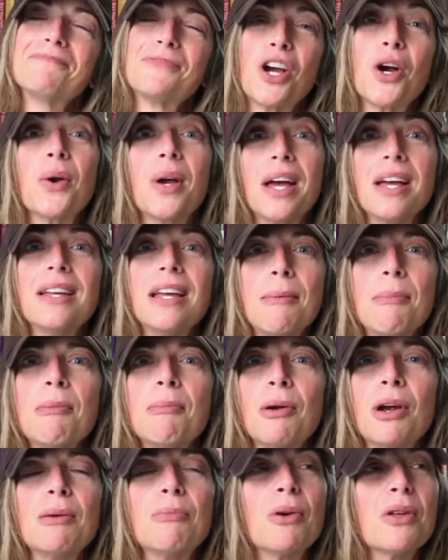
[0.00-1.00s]
Okay, yeah, I've
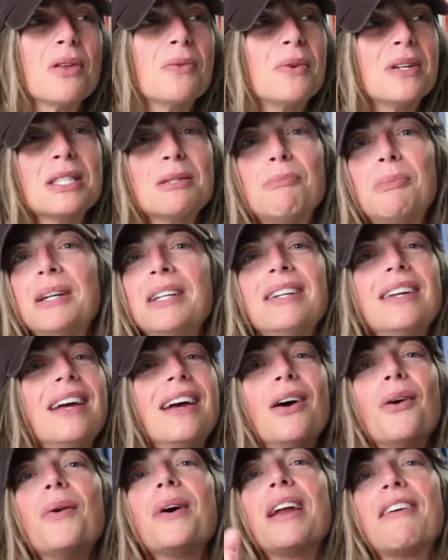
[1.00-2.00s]
been married more than once, but
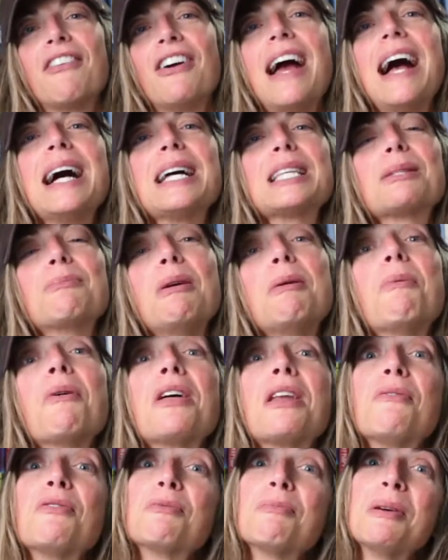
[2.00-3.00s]
whatever. Ask people
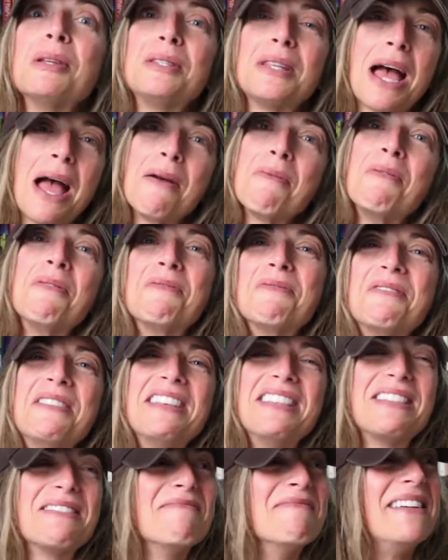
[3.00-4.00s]
that have spent time
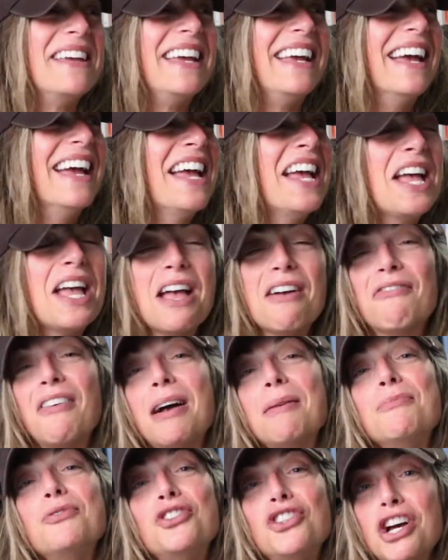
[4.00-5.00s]
with me if
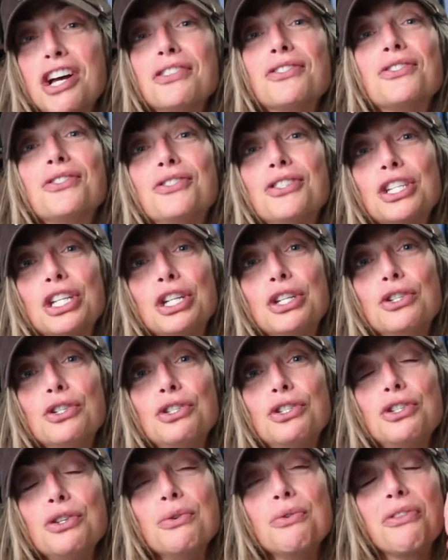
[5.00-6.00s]
I'm just
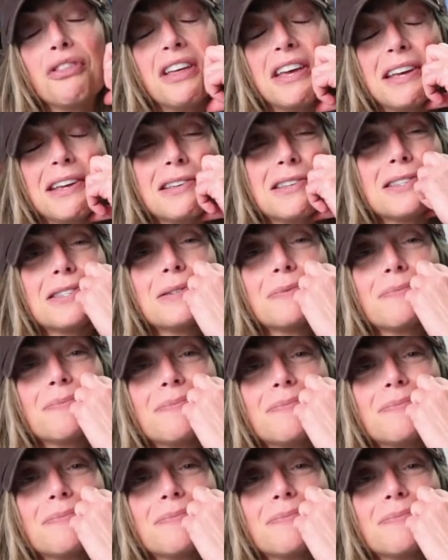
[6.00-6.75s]
two things.